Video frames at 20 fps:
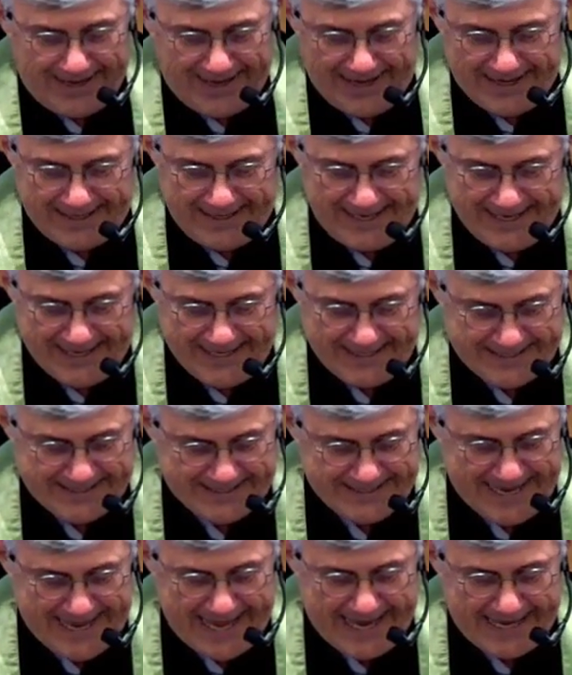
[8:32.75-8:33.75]
and he's
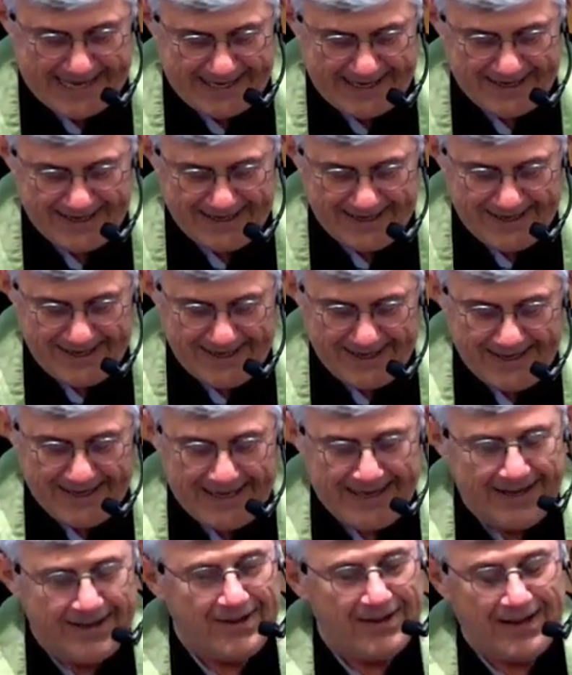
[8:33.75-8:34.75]
saying,
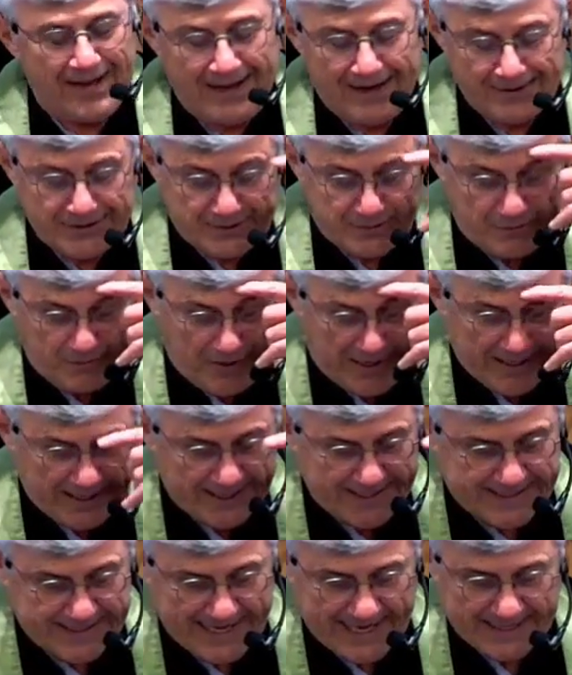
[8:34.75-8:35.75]
here's what
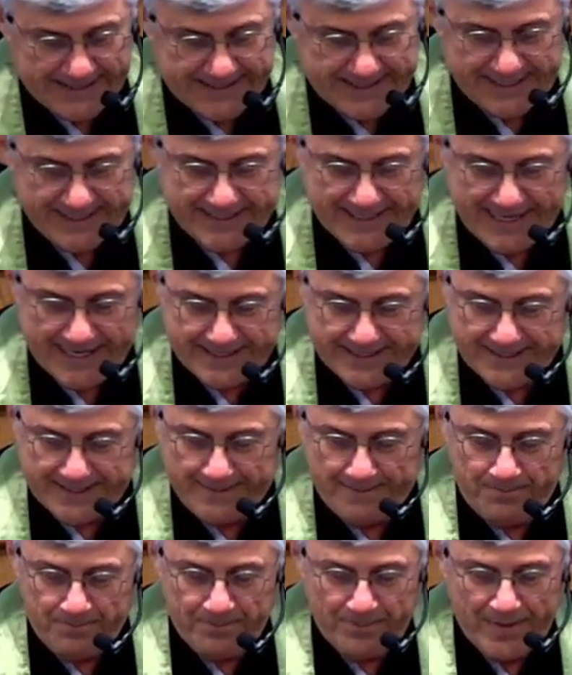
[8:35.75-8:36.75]
it says. It says,
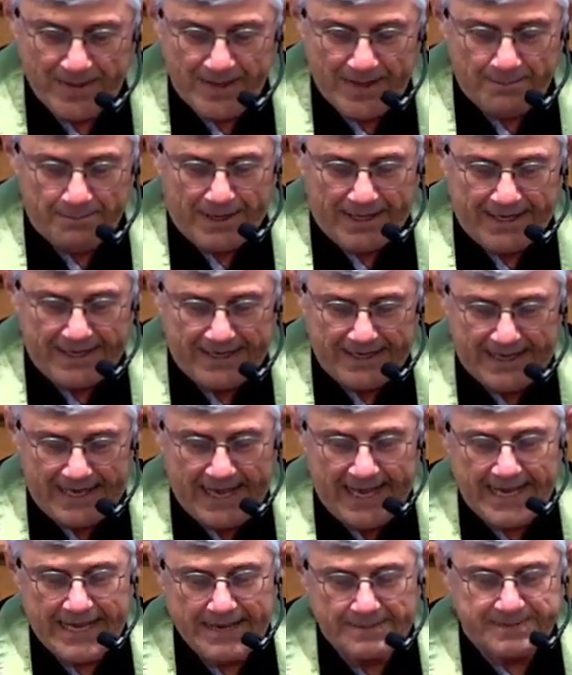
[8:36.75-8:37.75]
"But
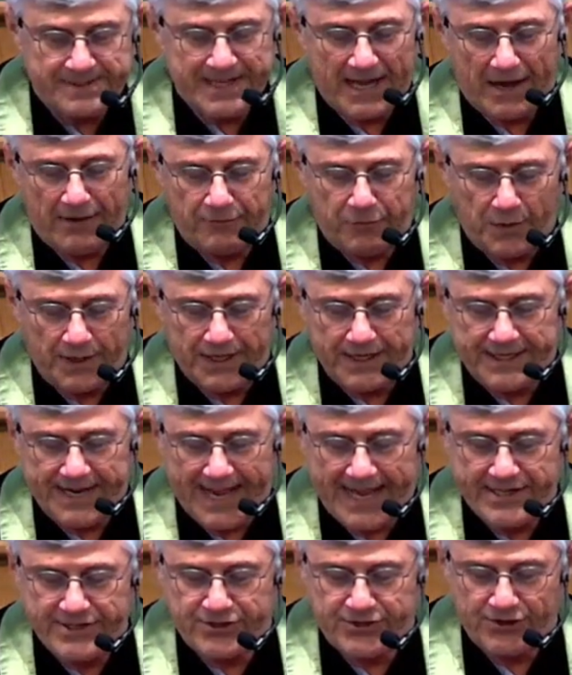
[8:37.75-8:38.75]
he himself went a
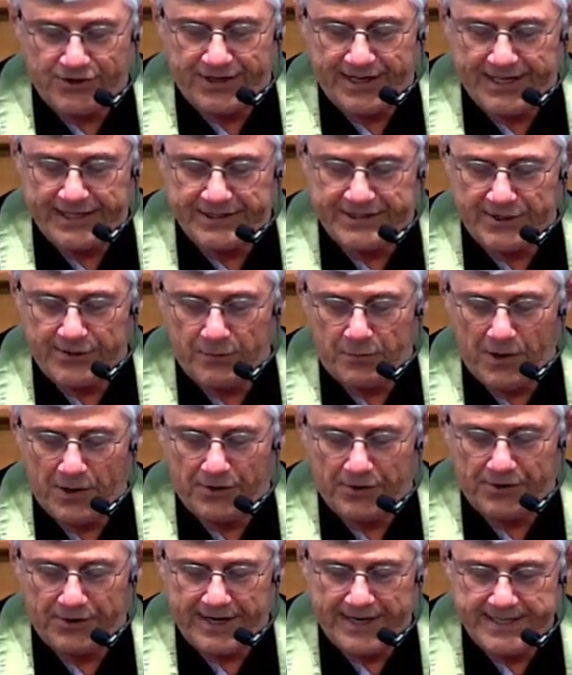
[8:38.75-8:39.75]
day's journey into the
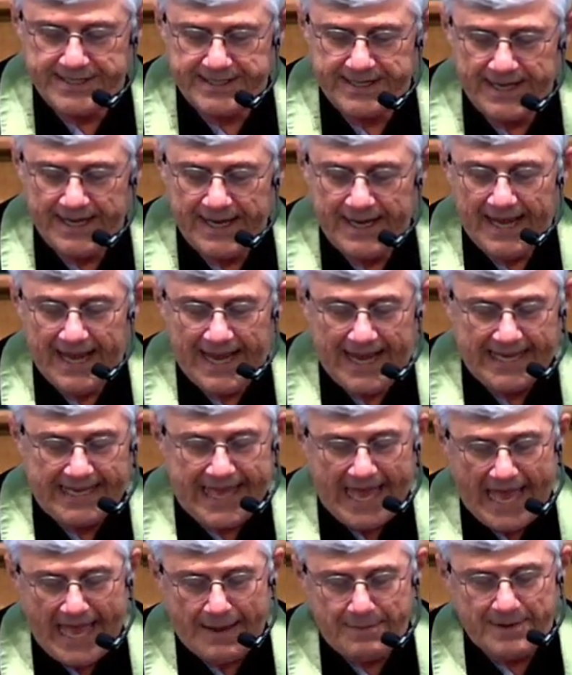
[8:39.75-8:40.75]
wilderness and
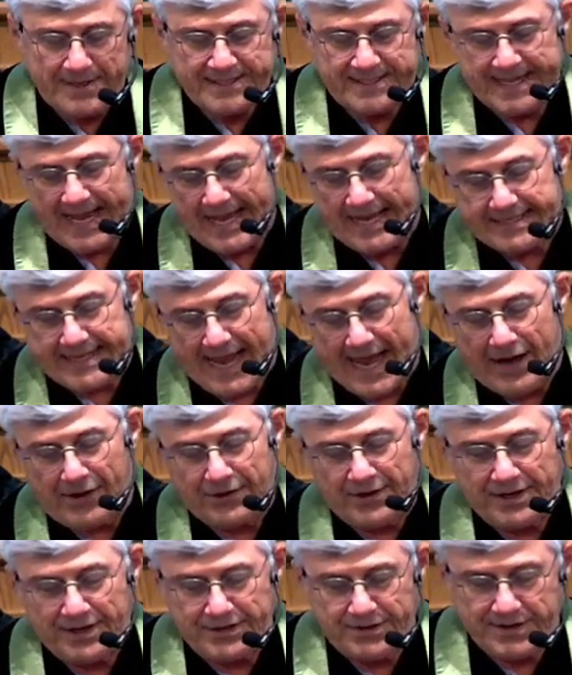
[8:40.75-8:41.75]
came and sat
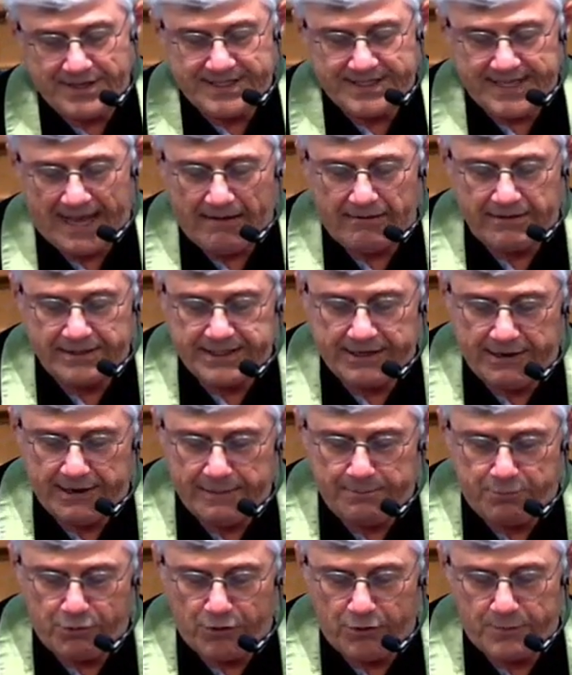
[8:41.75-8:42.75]
down under a solitary
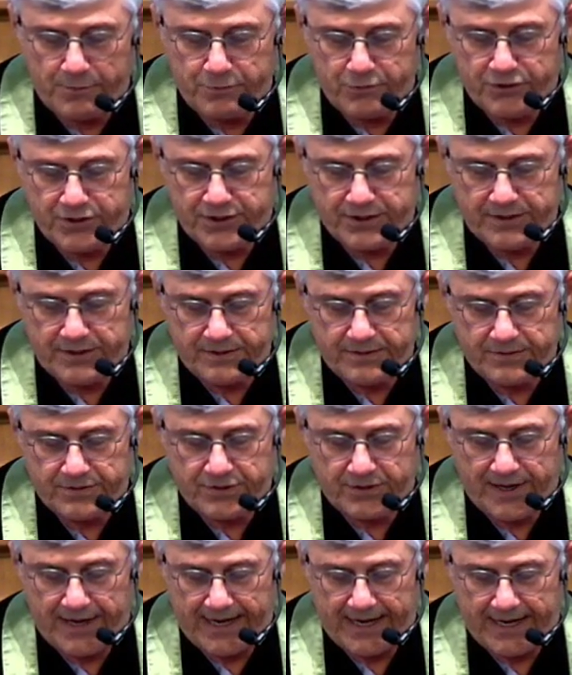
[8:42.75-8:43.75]
broom
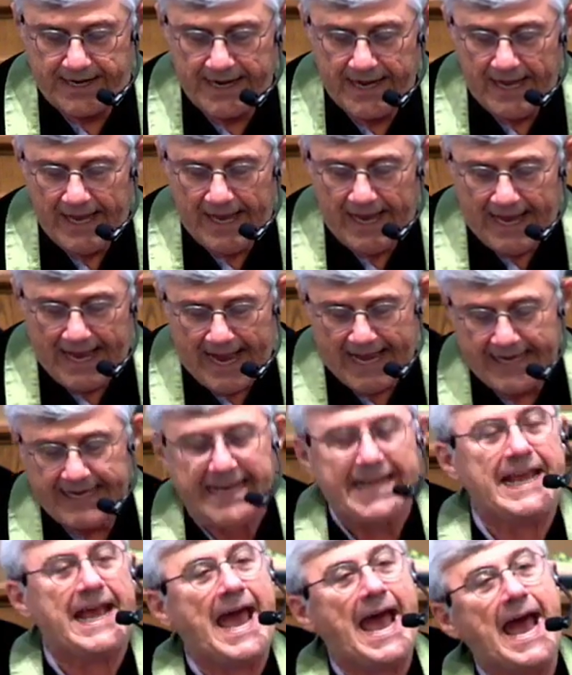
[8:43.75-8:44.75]
tree." and
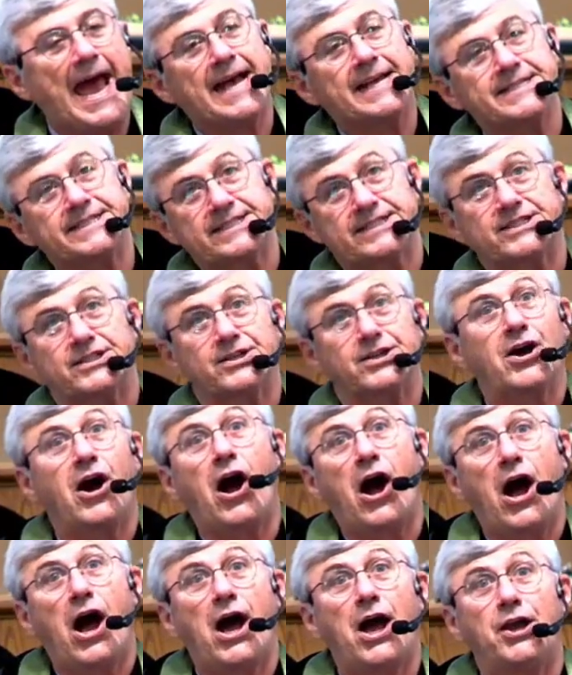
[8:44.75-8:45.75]
he asked
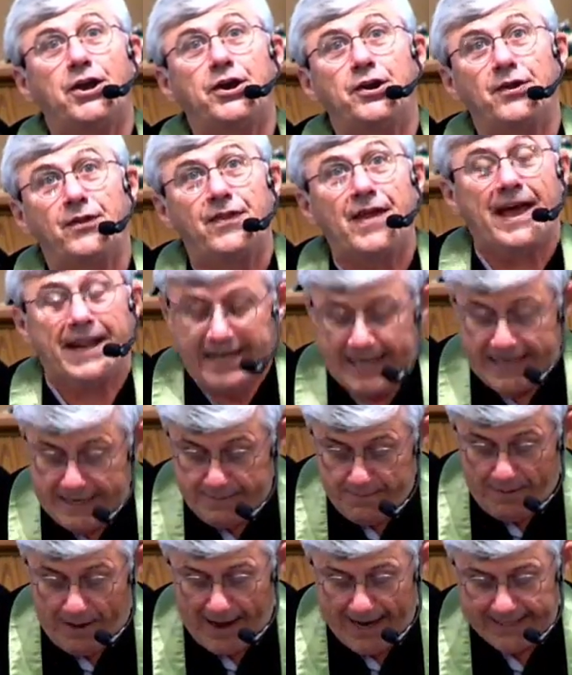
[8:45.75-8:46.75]
God that he
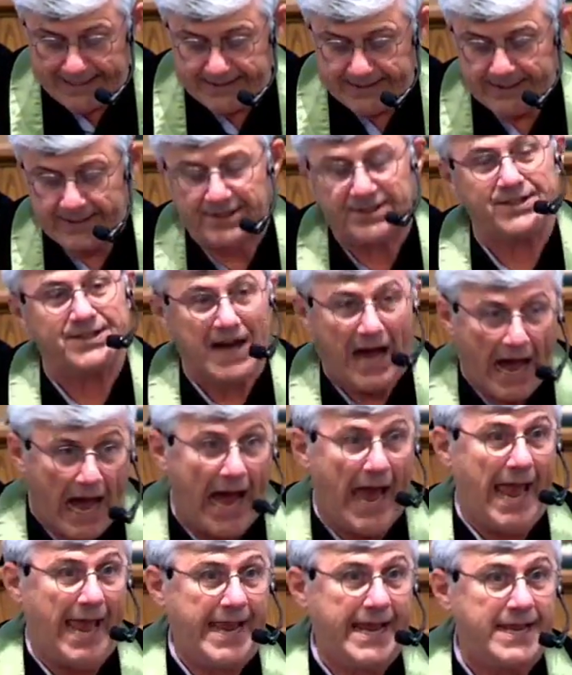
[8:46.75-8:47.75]
might
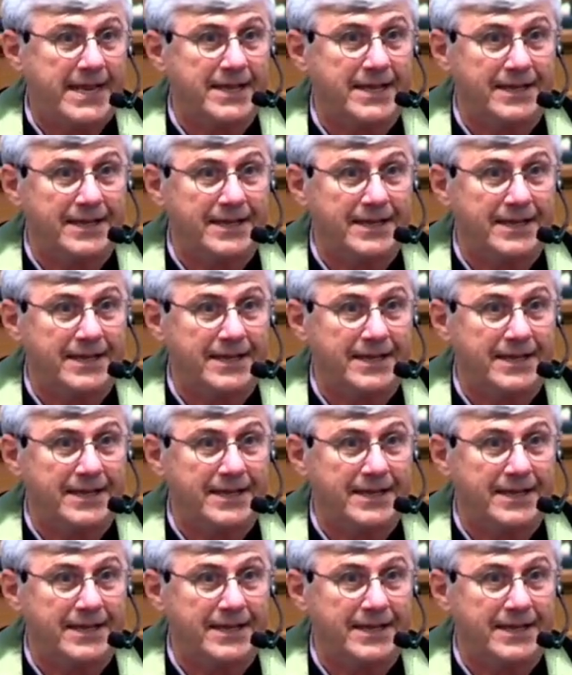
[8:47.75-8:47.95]
die.